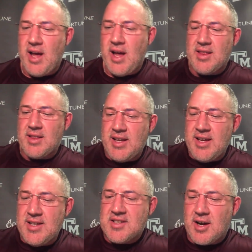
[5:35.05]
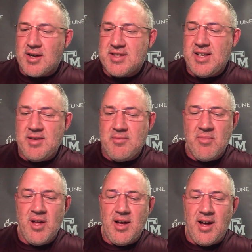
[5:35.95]
and leads our team
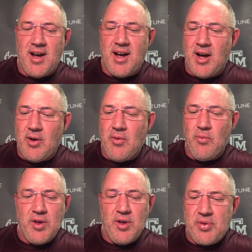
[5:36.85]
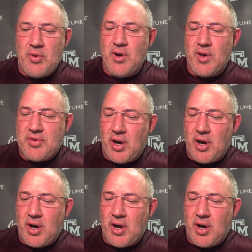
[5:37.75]
with